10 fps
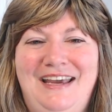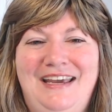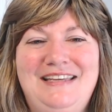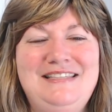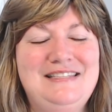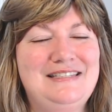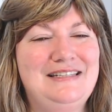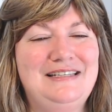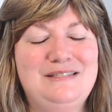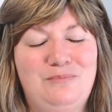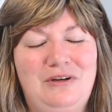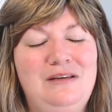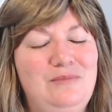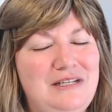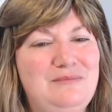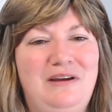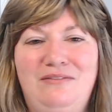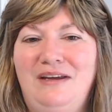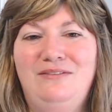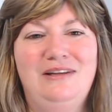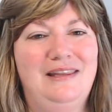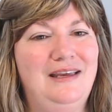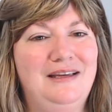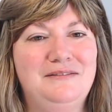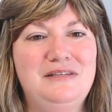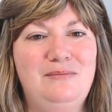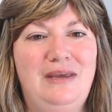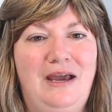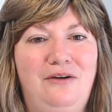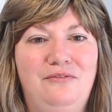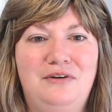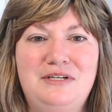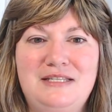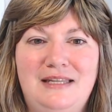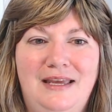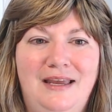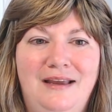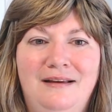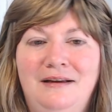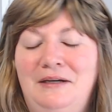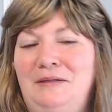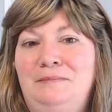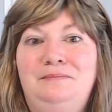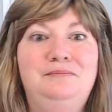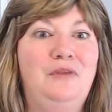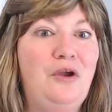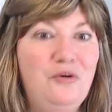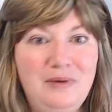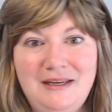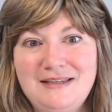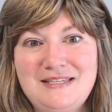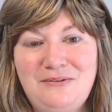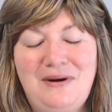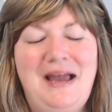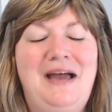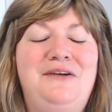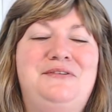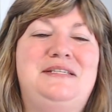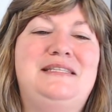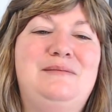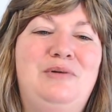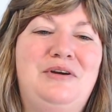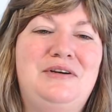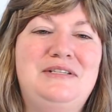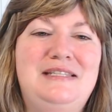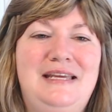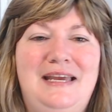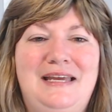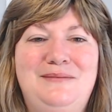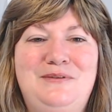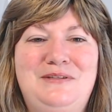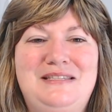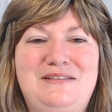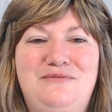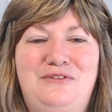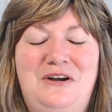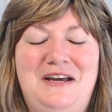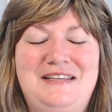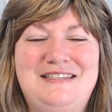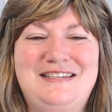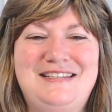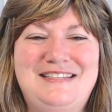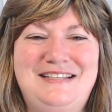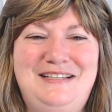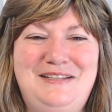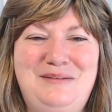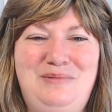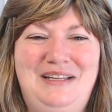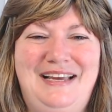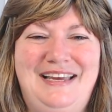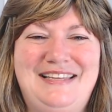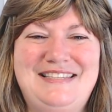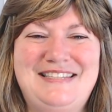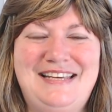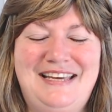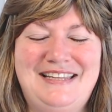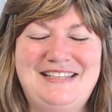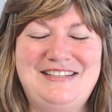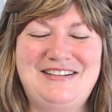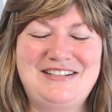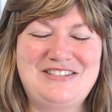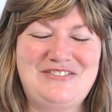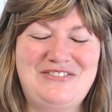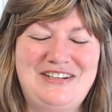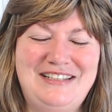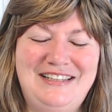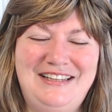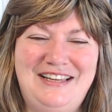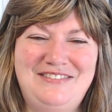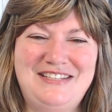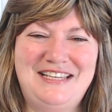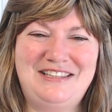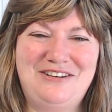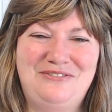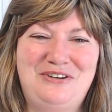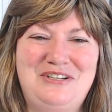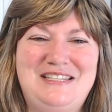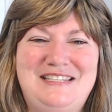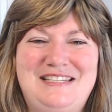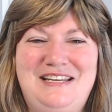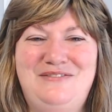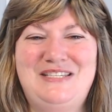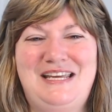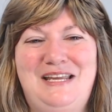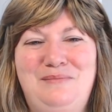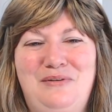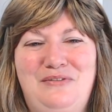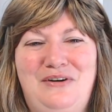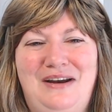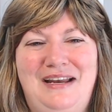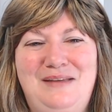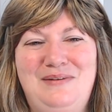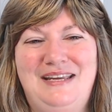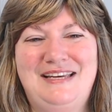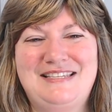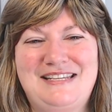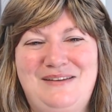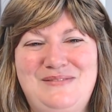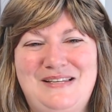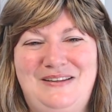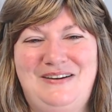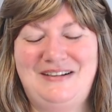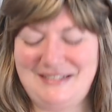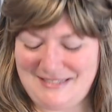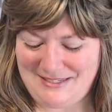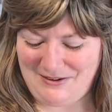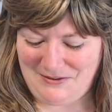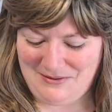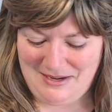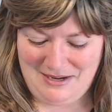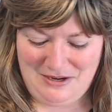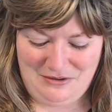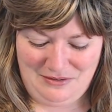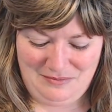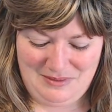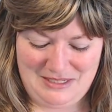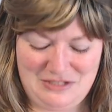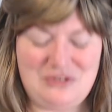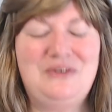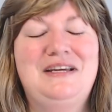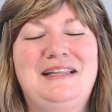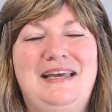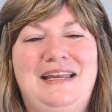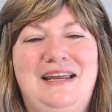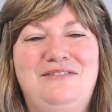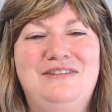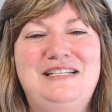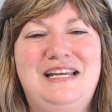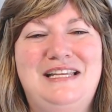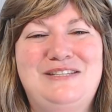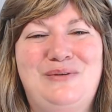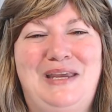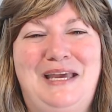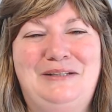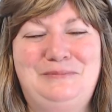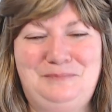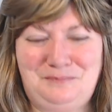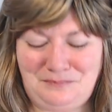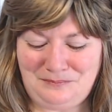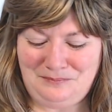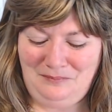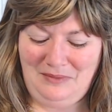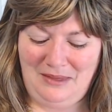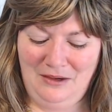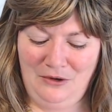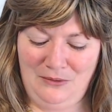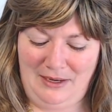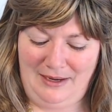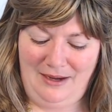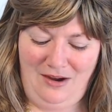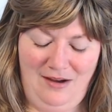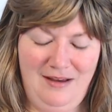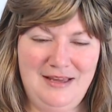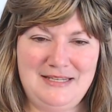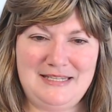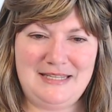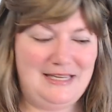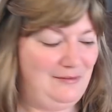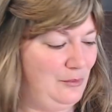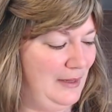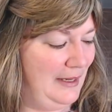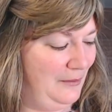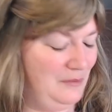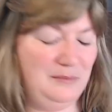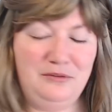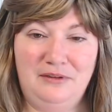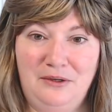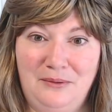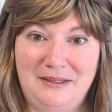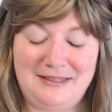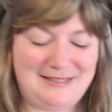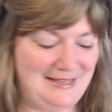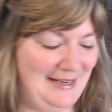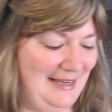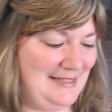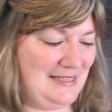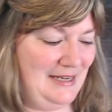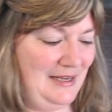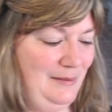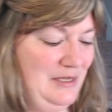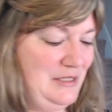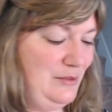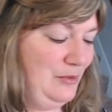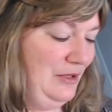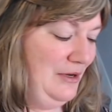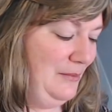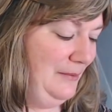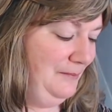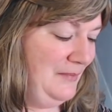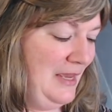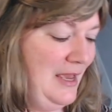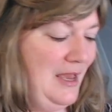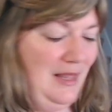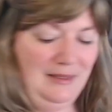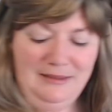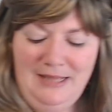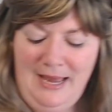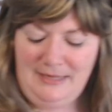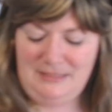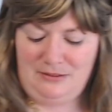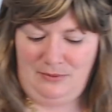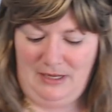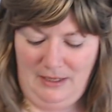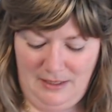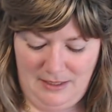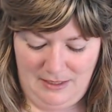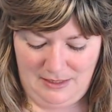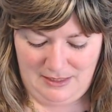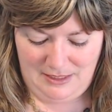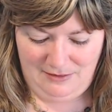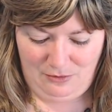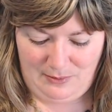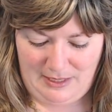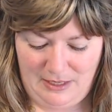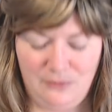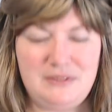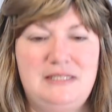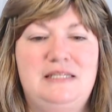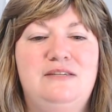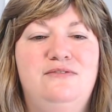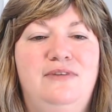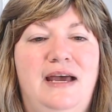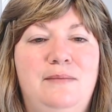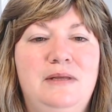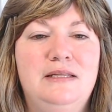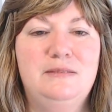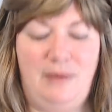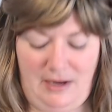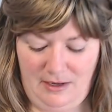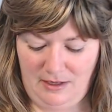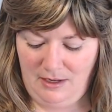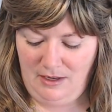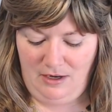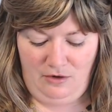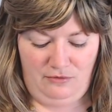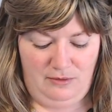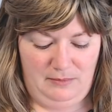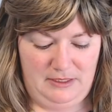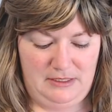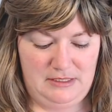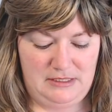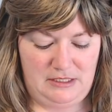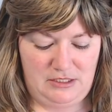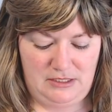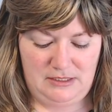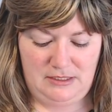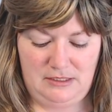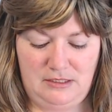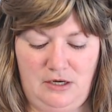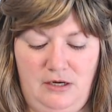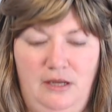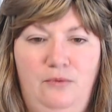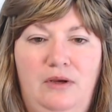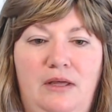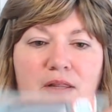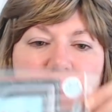it's pretty much my favorite thing, to be out first thing, nobody else around, just the birds, the animals, the frost still on the plants. The dogs really love to get their first sniffs in before anybody else comes along, so we've been enjoying that every chance we get. Okay, on to the giveaway. We're moving quickly today. It's not going to be a super long one. Last week, the giveaway was this fabulous pack from Lindy Stitches, starting with